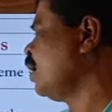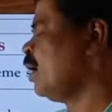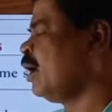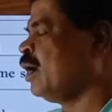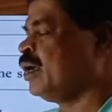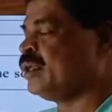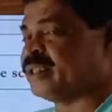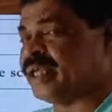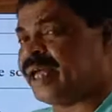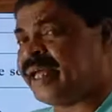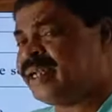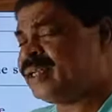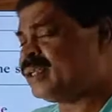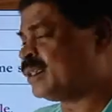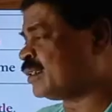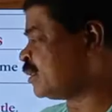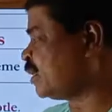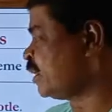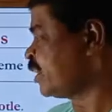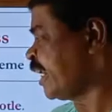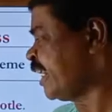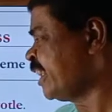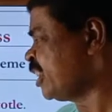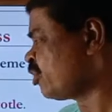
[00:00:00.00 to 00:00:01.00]

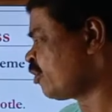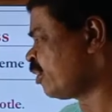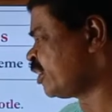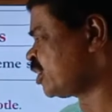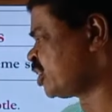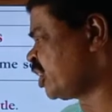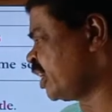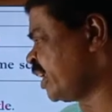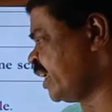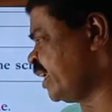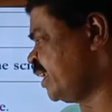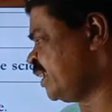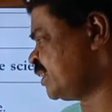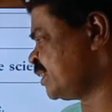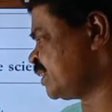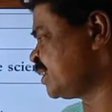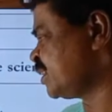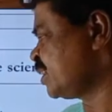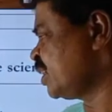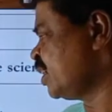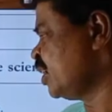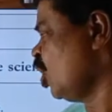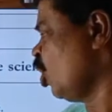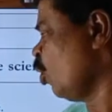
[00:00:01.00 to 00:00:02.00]
Then the question is,
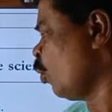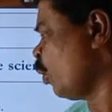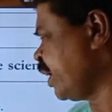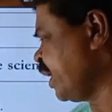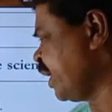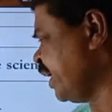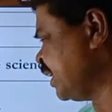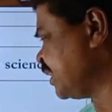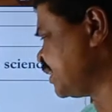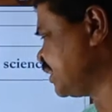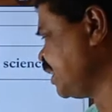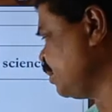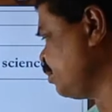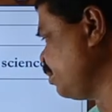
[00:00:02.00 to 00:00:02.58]
what is the